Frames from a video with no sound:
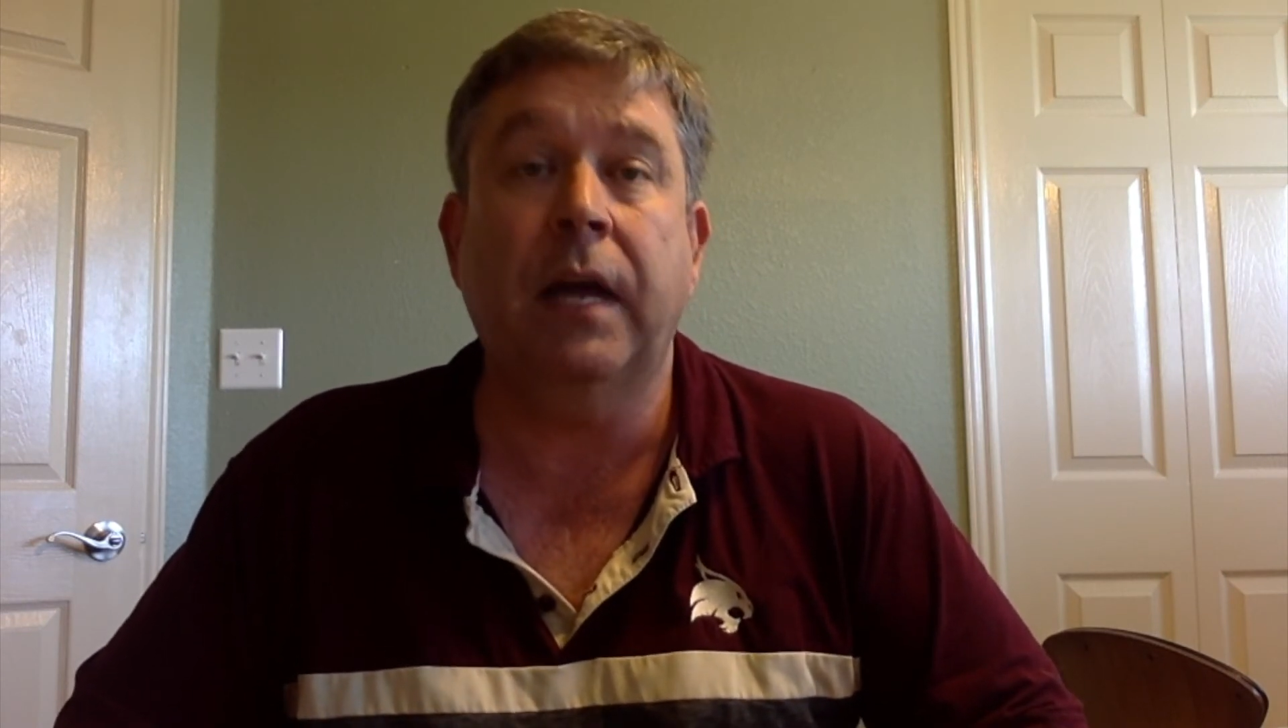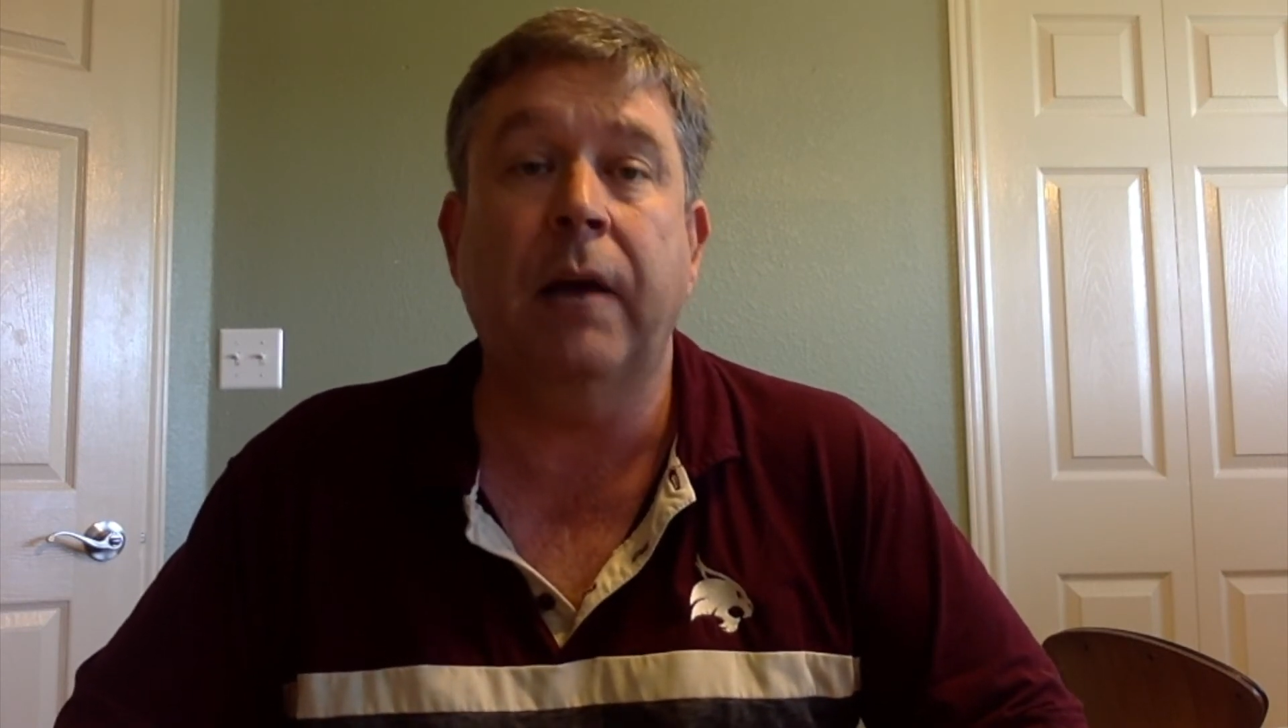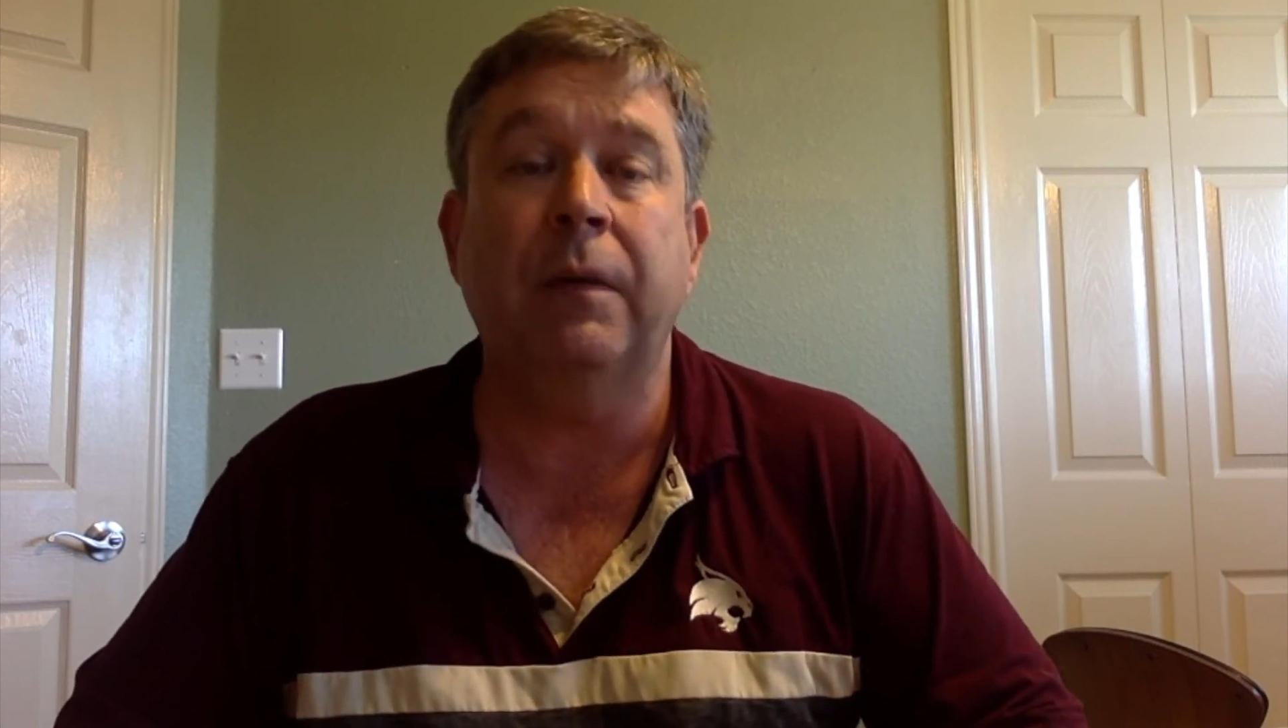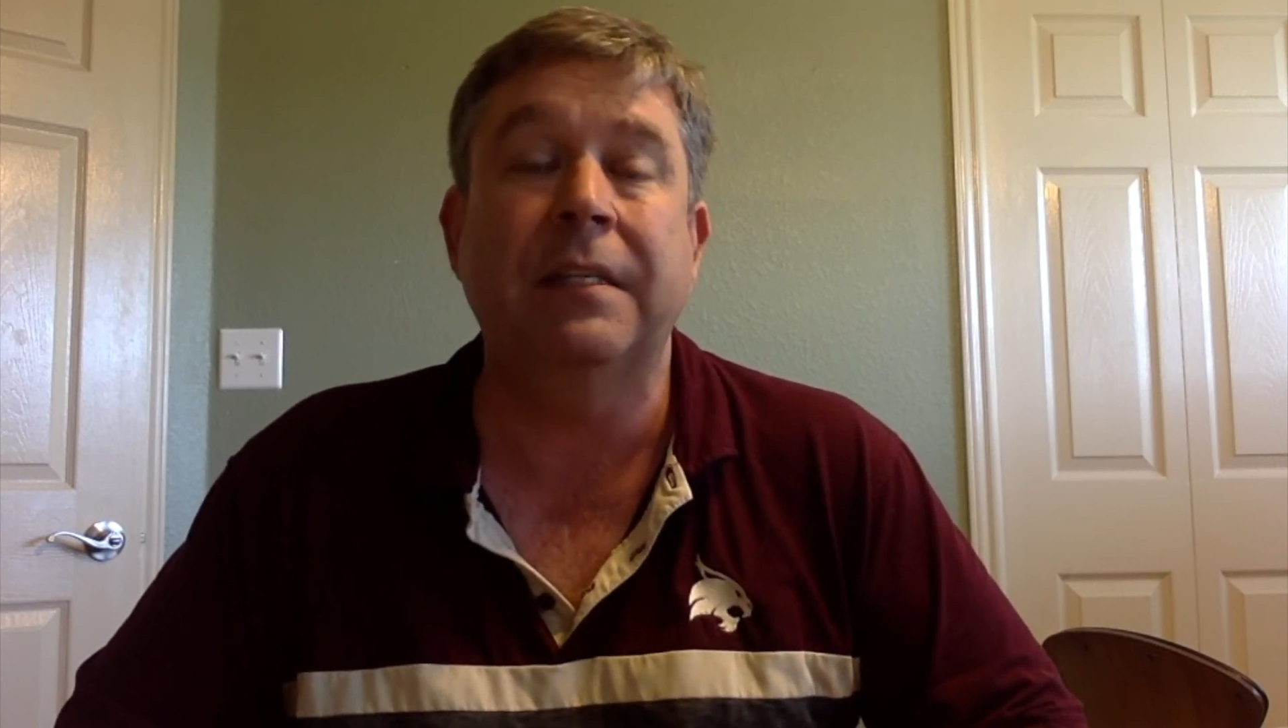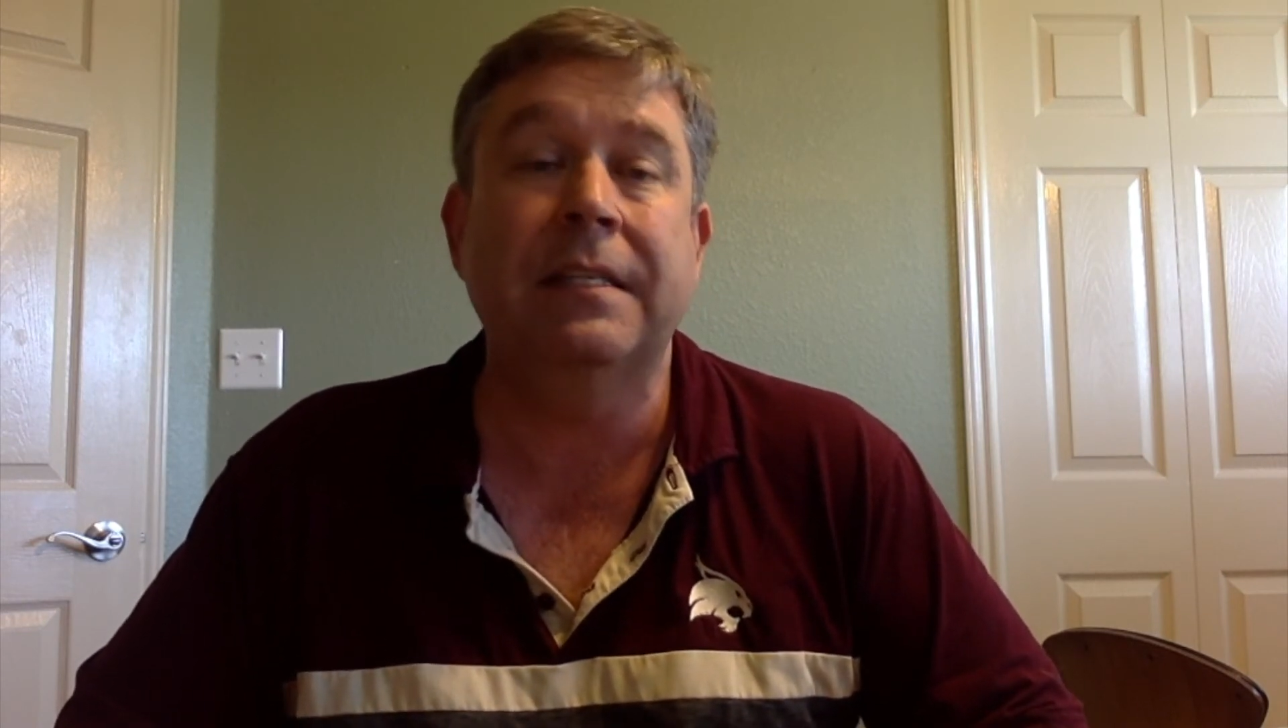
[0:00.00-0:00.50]
I
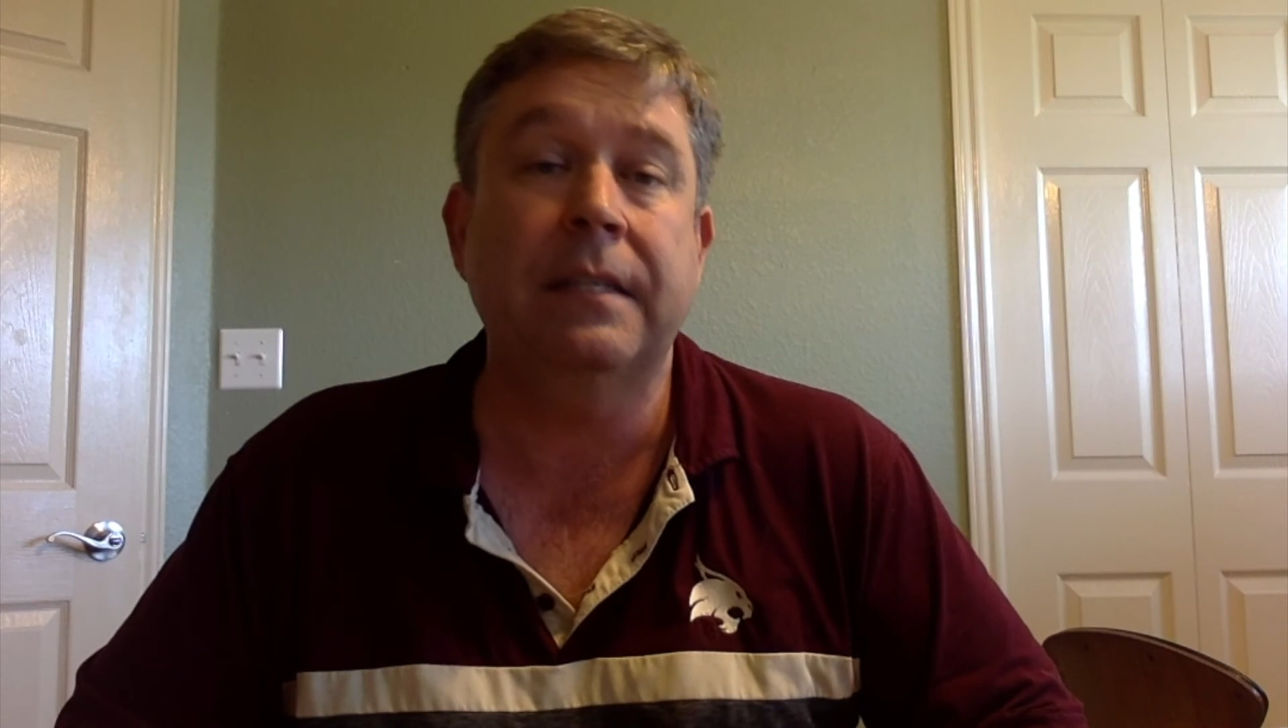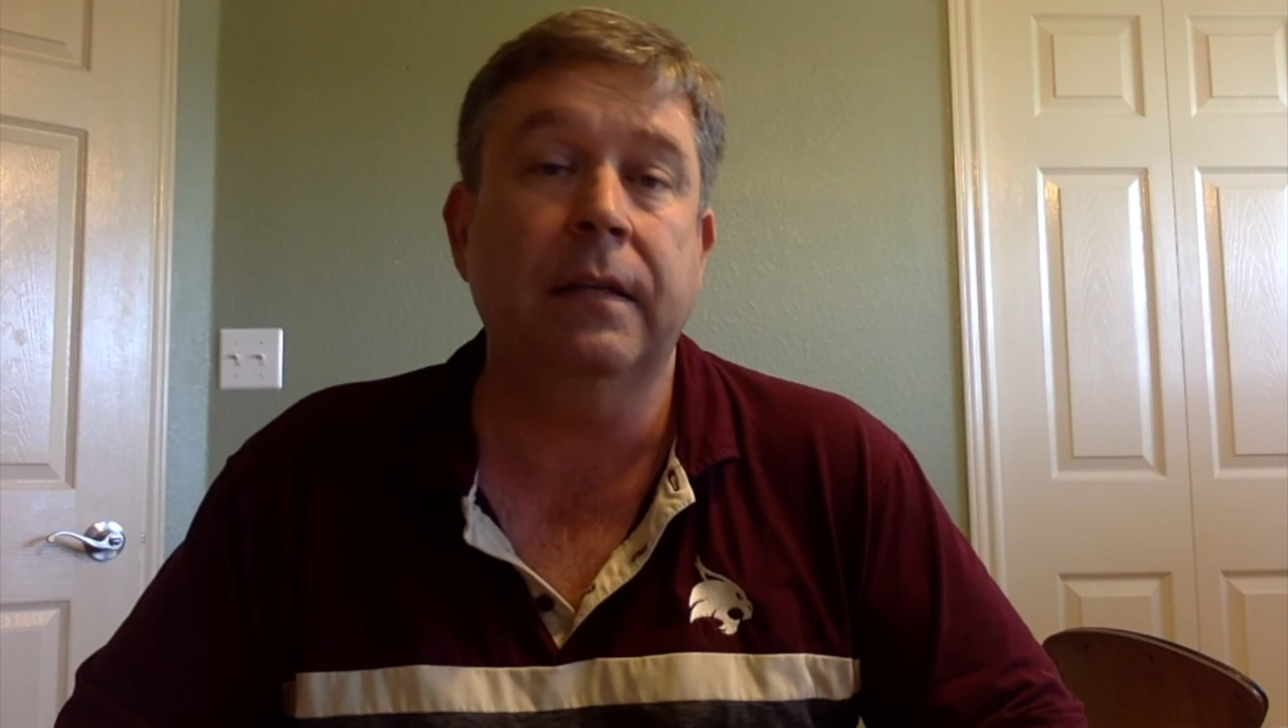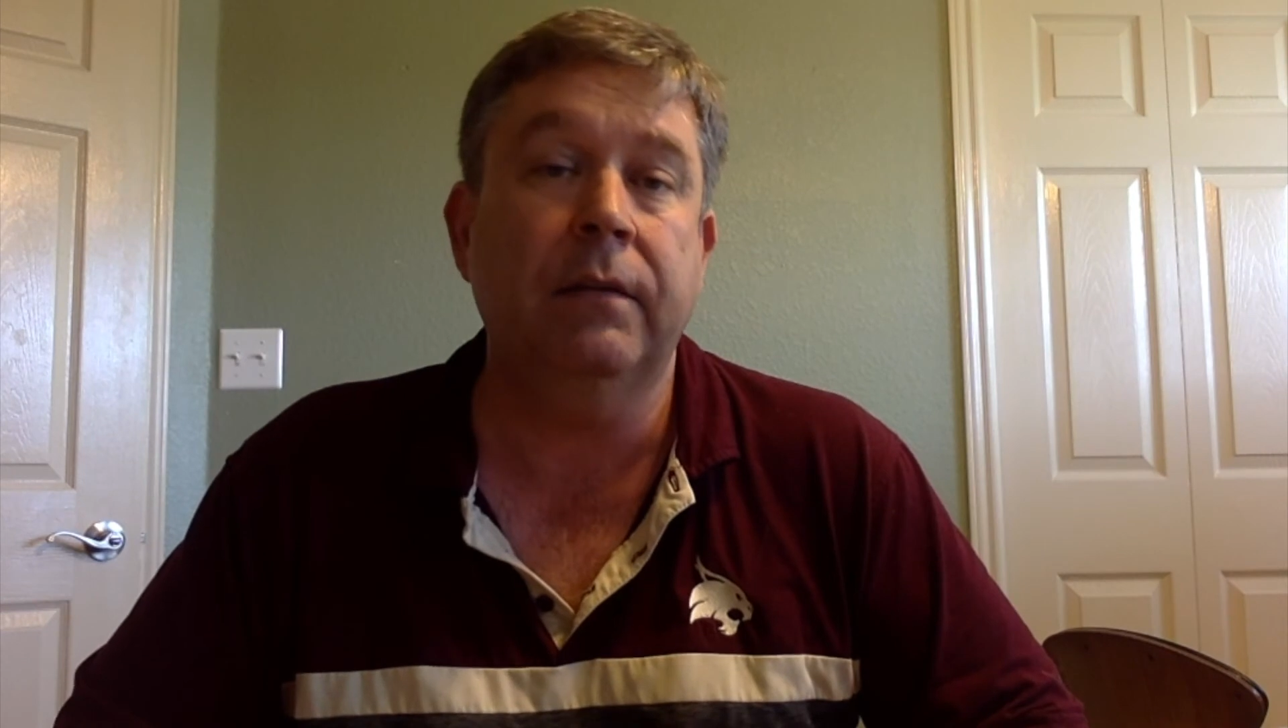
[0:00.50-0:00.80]
would still